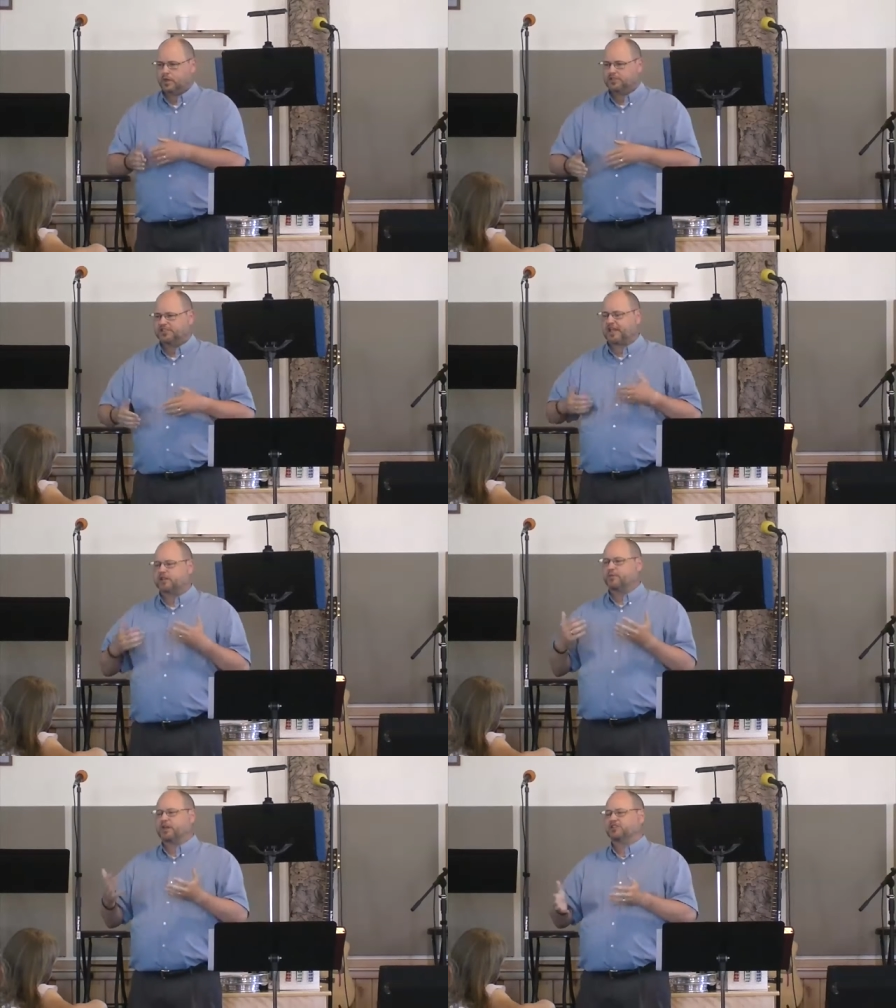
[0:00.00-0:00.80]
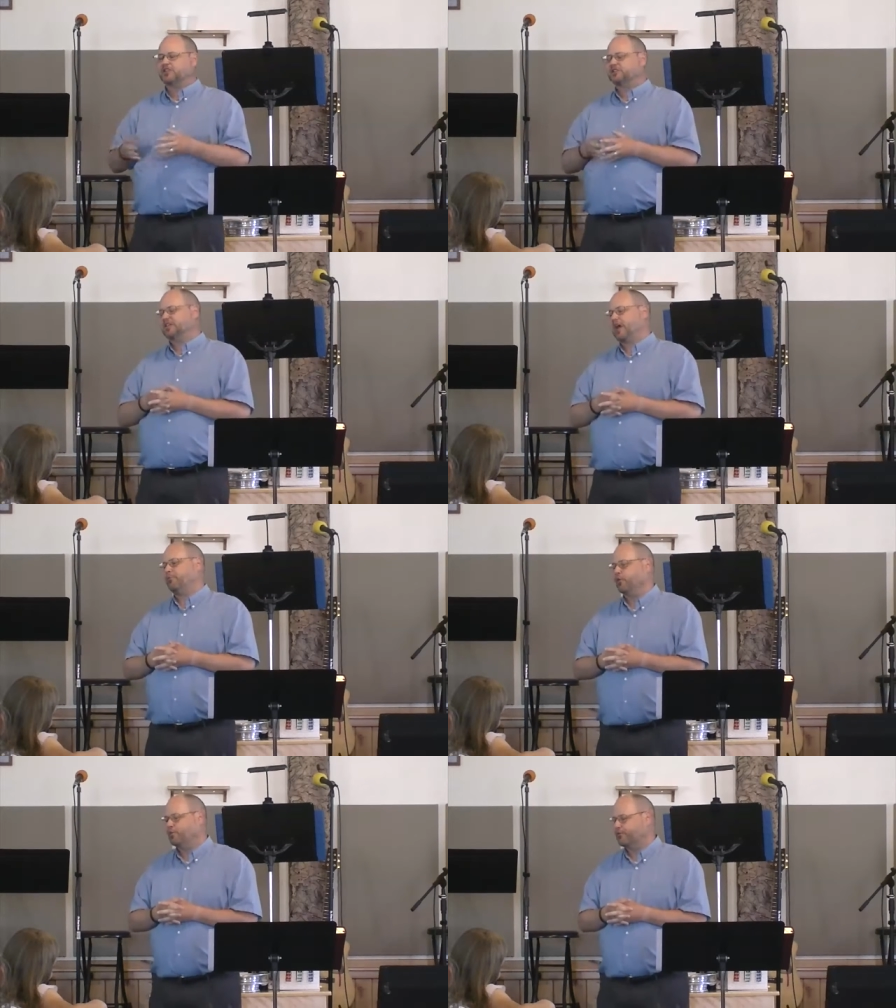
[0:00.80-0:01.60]
Set them as an
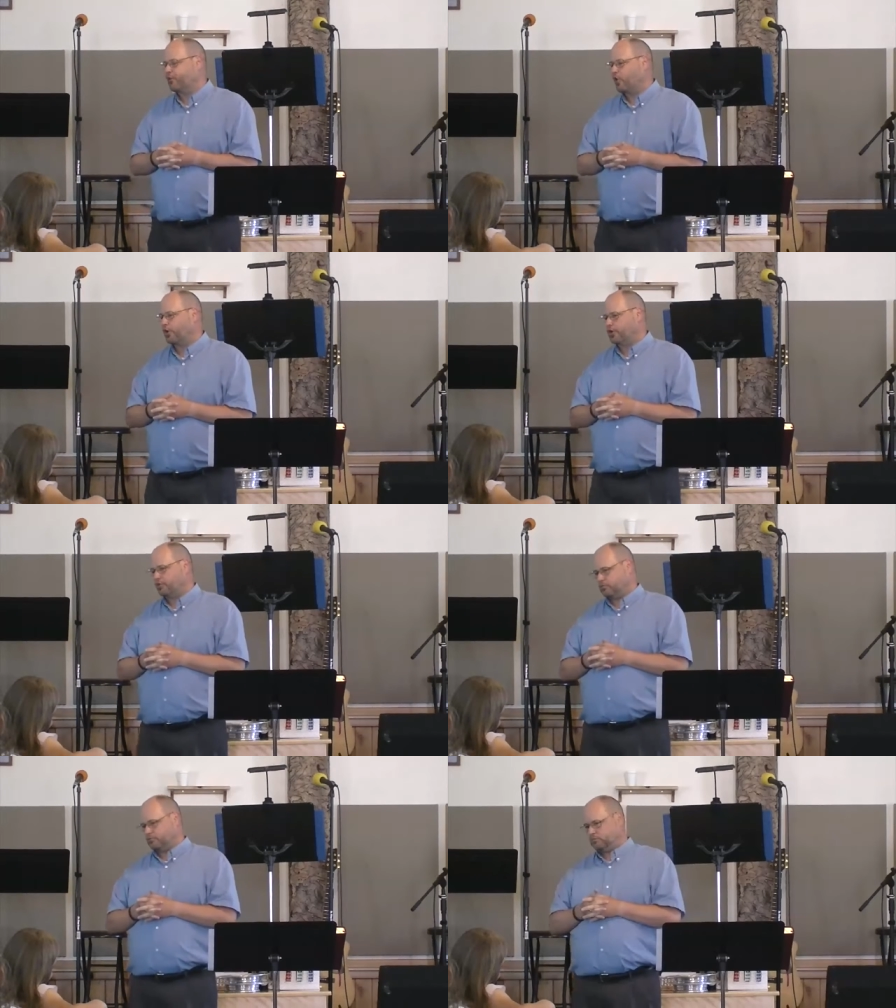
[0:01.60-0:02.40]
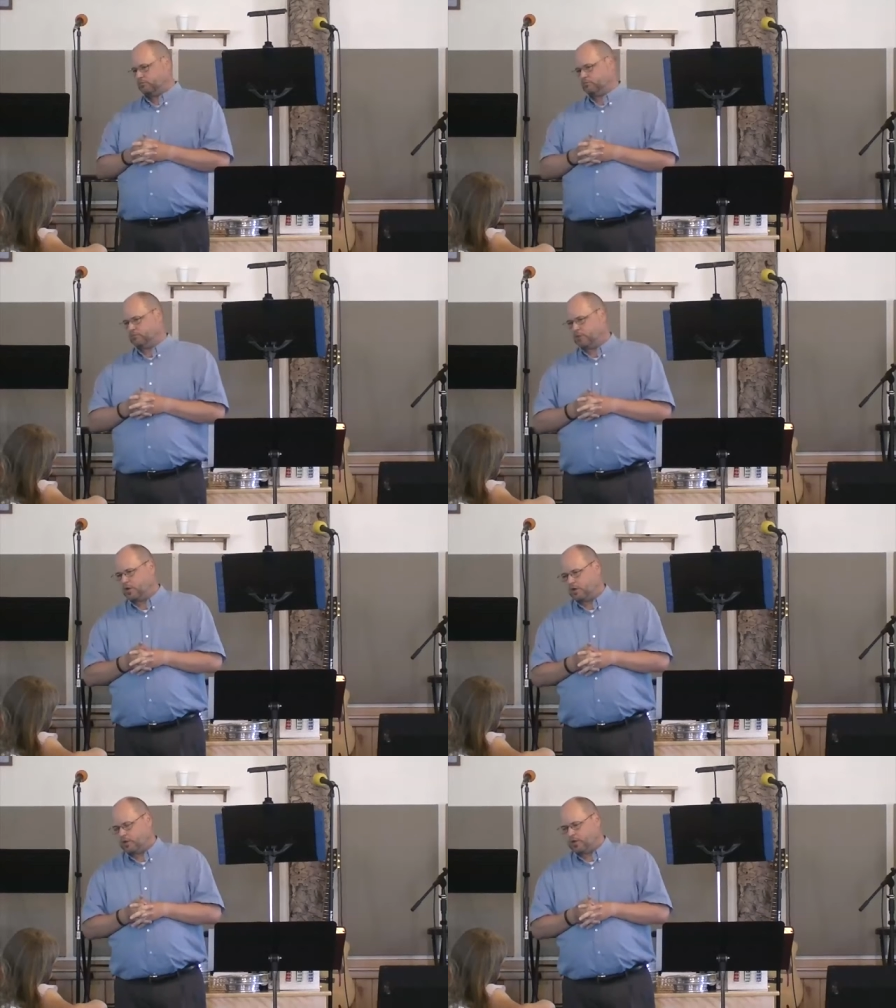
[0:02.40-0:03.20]
example before you.
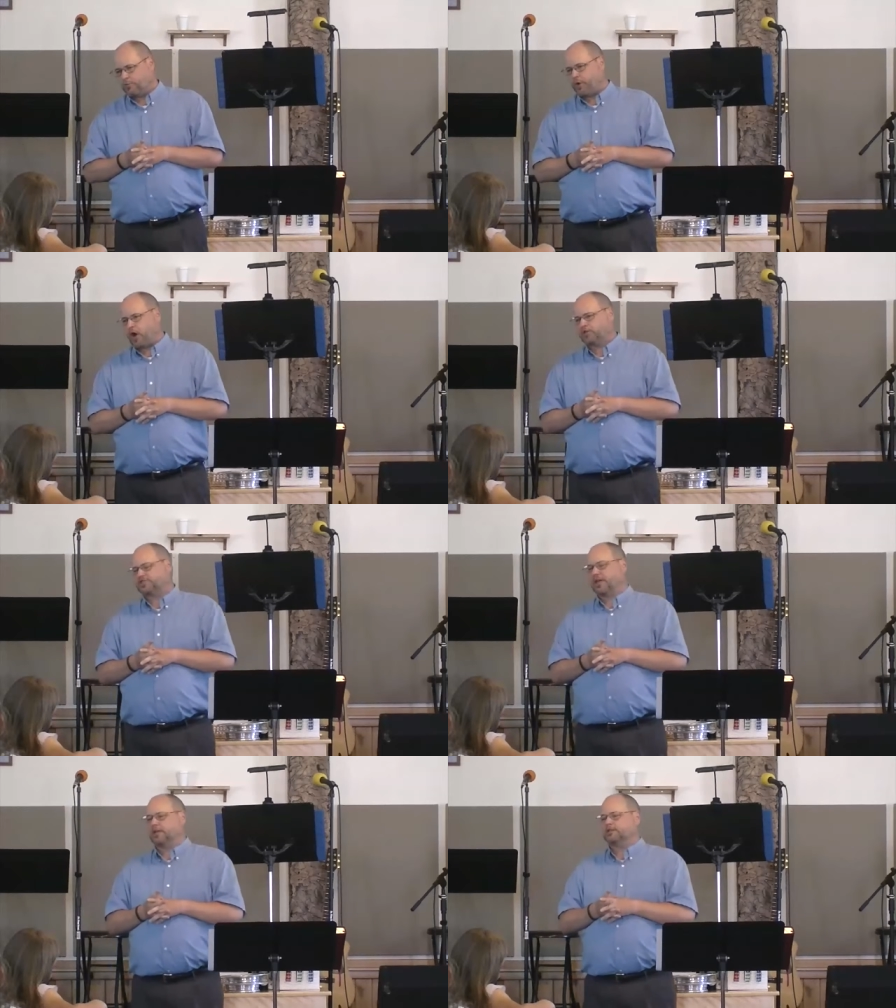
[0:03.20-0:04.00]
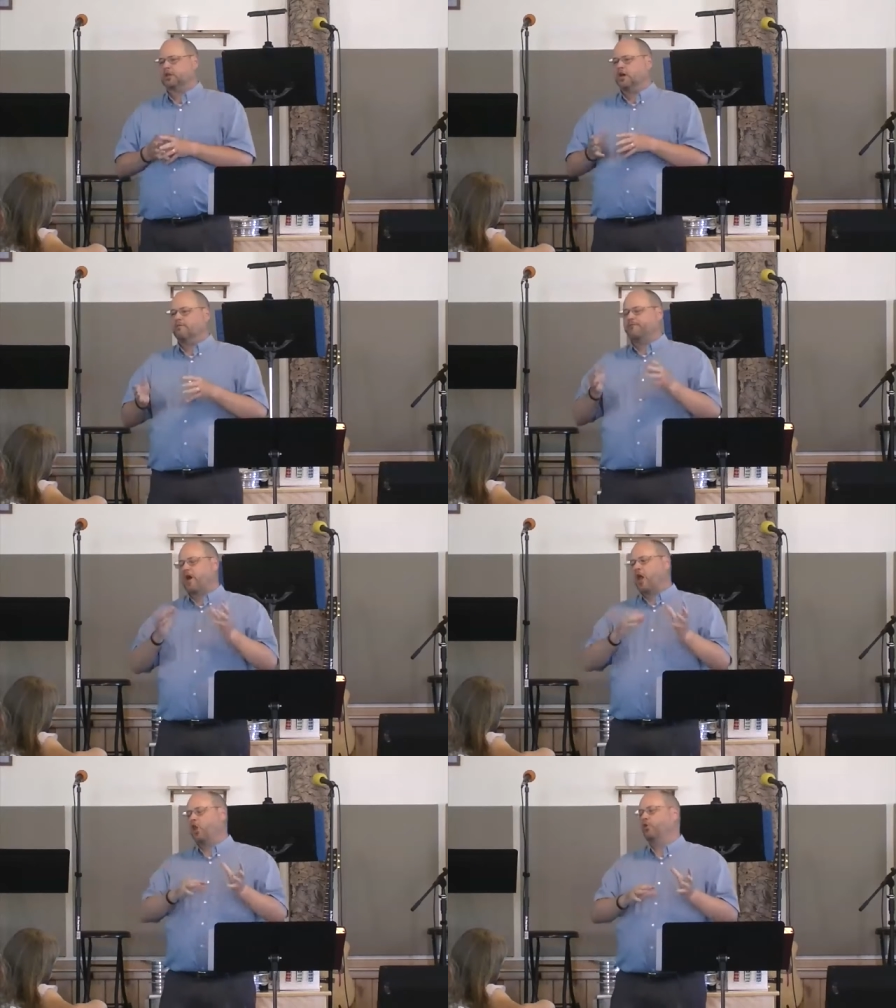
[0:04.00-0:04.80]
Paul says,
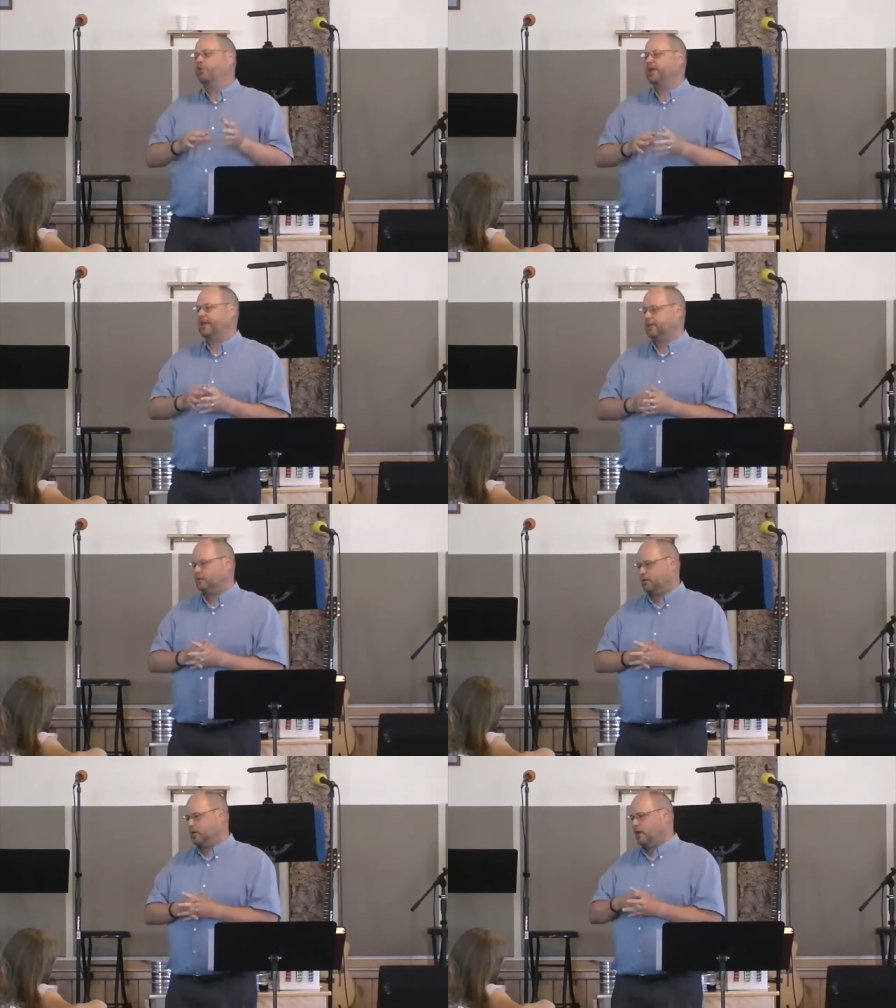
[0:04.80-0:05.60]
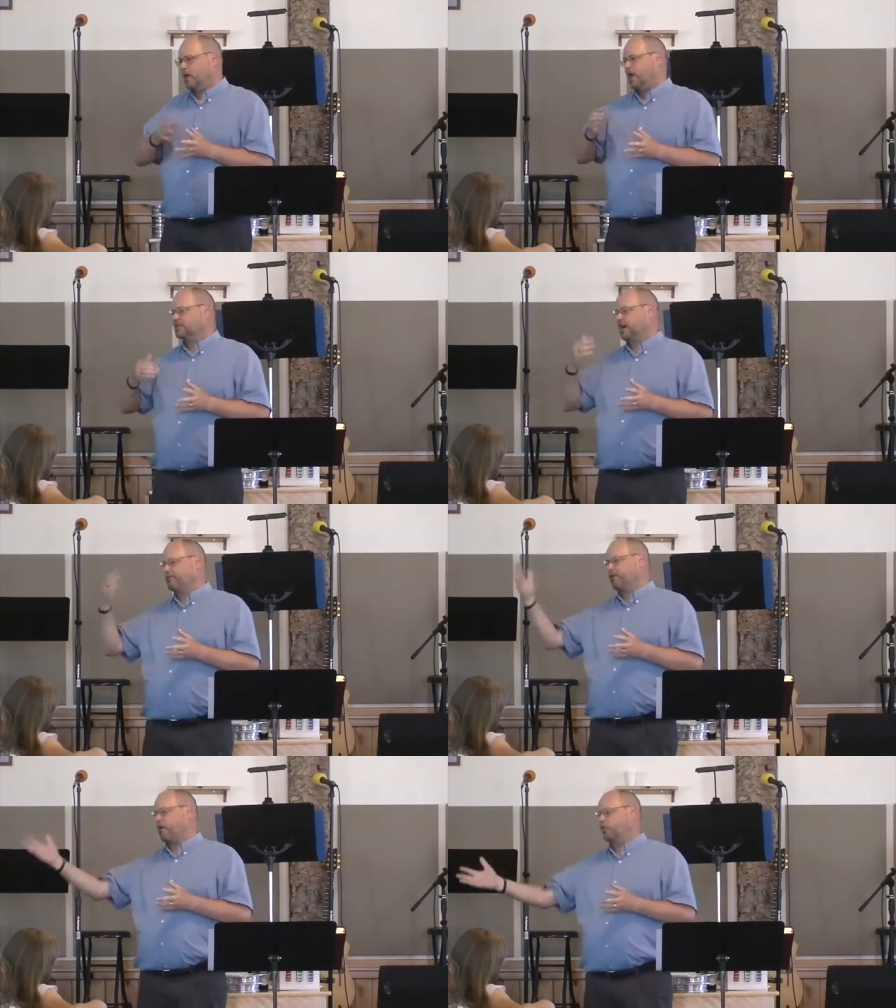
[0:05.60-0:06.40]
follow me as
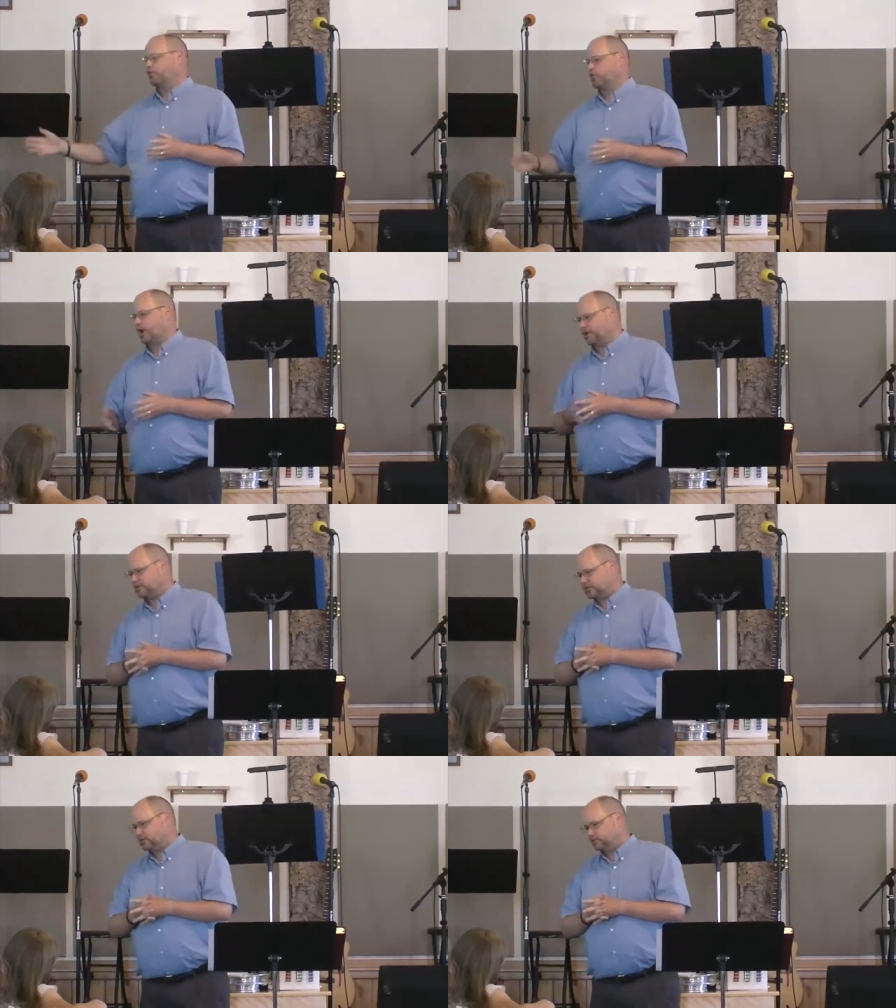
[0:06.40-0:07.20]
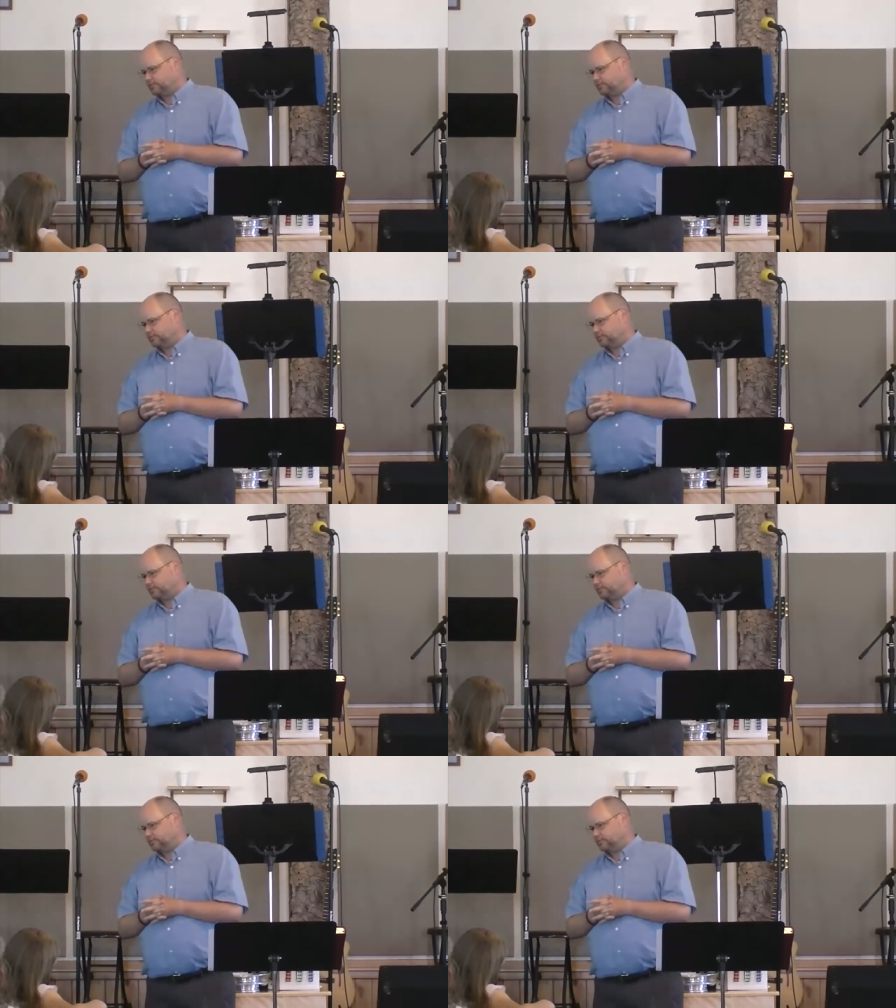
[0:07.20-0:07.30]
I follow Christ.